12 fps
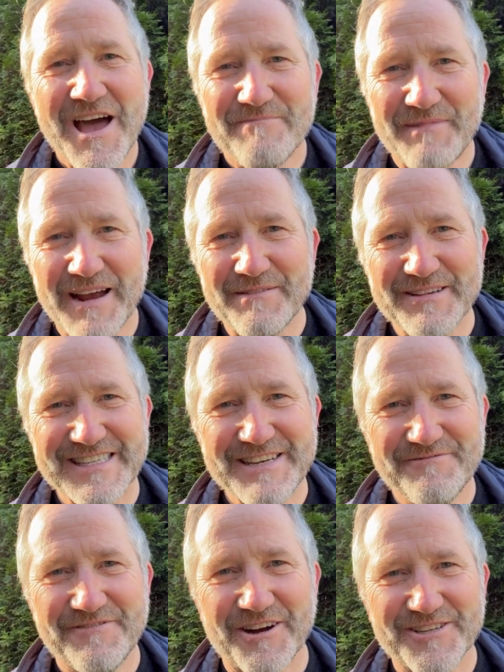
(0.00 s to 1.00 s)
My name is
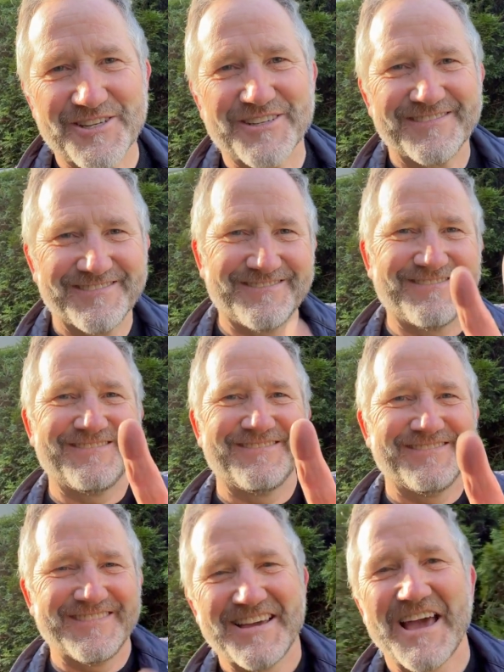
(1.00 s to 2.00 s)
Stephen Foster,
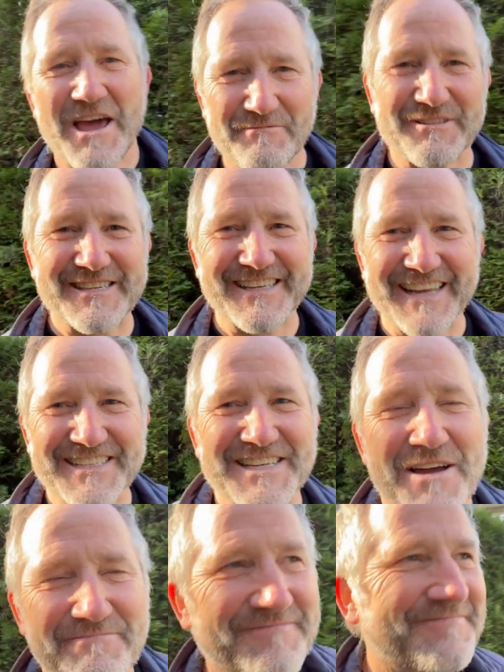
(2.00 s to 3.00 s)
and we'll see you next
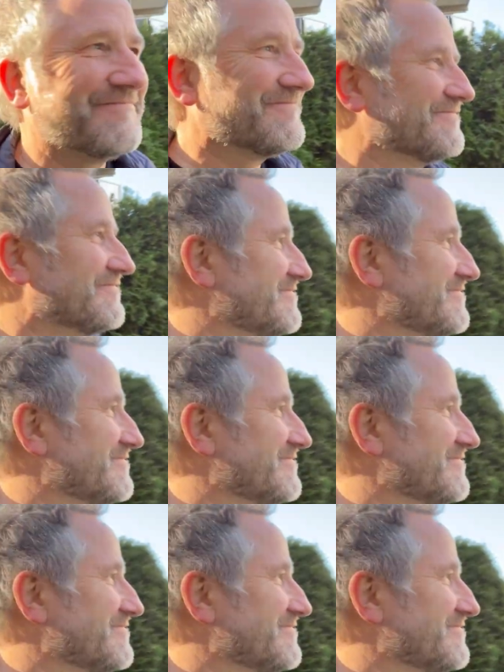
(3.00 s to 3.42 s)
time.